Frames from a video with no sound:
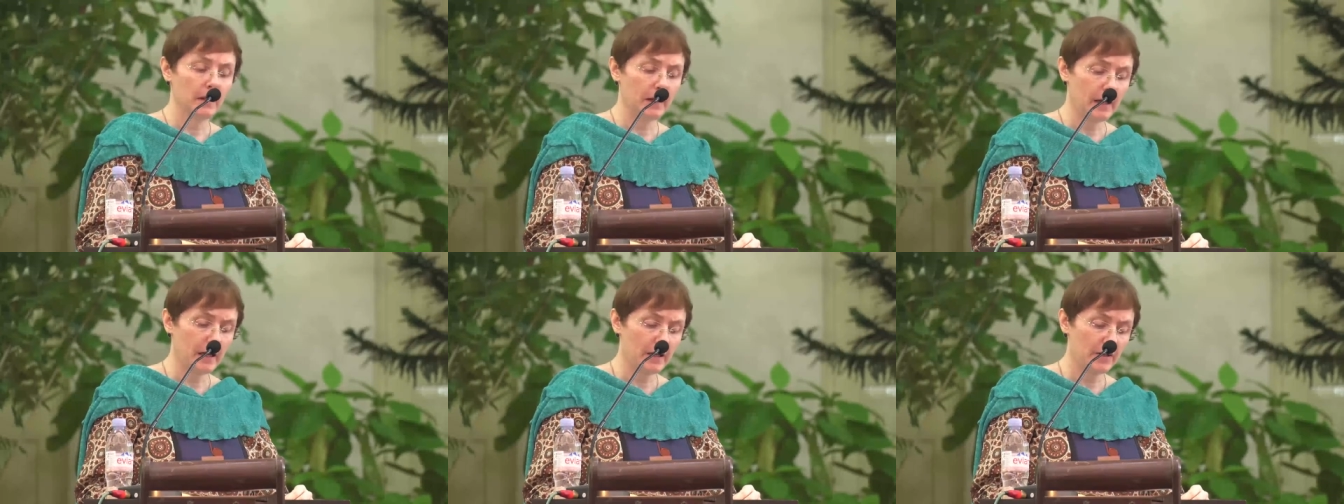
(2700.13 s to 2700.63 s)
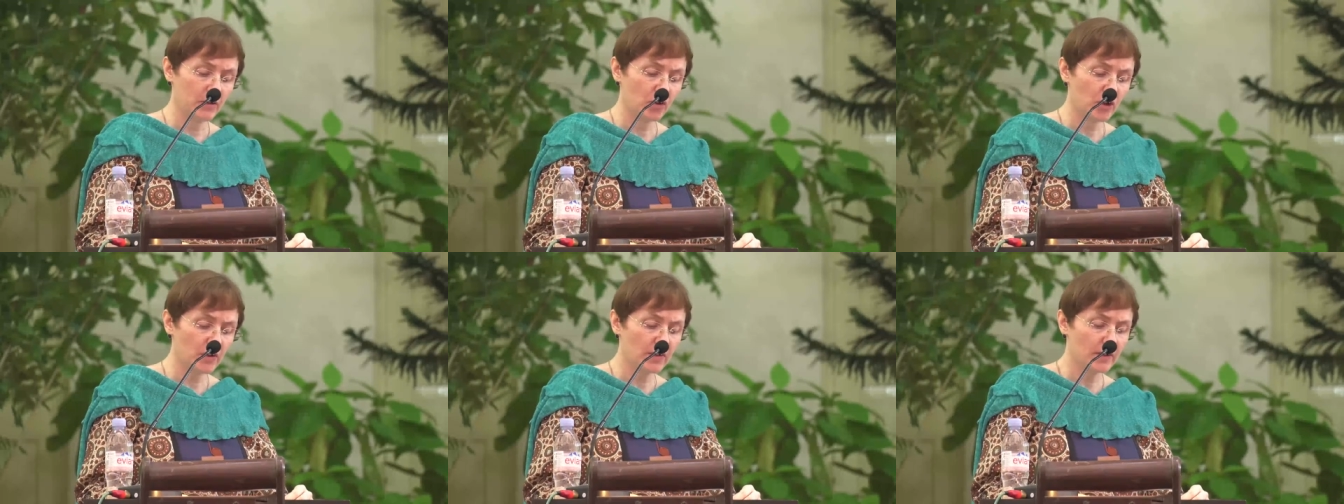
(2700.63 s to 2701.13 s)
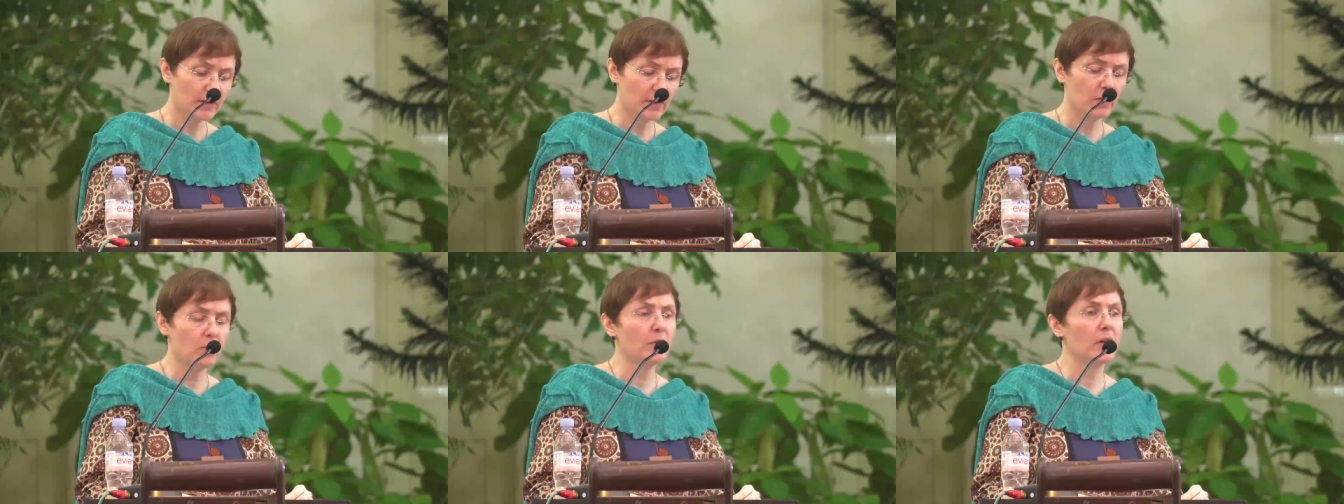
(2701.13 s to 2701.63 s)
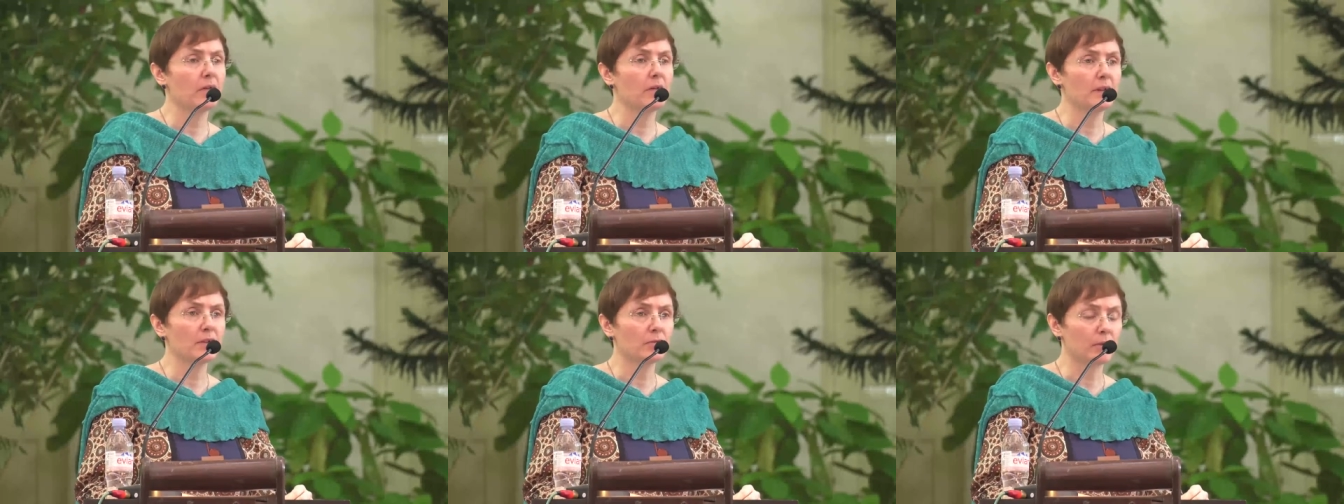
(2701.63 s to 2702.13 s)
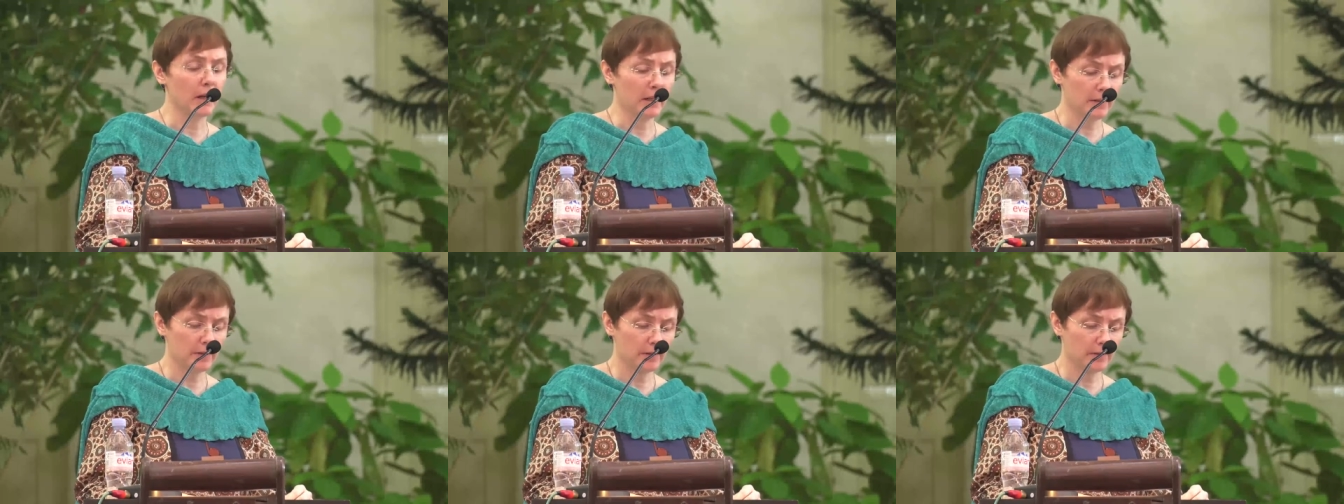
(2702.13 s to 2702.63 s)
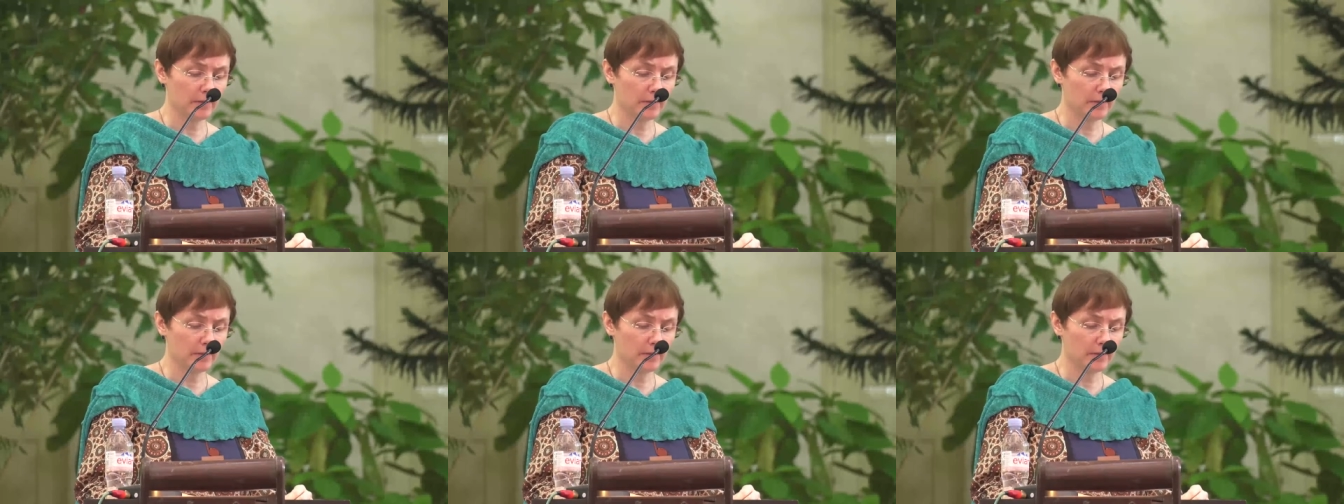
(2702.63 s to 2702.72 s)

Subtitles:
And just as you have this right,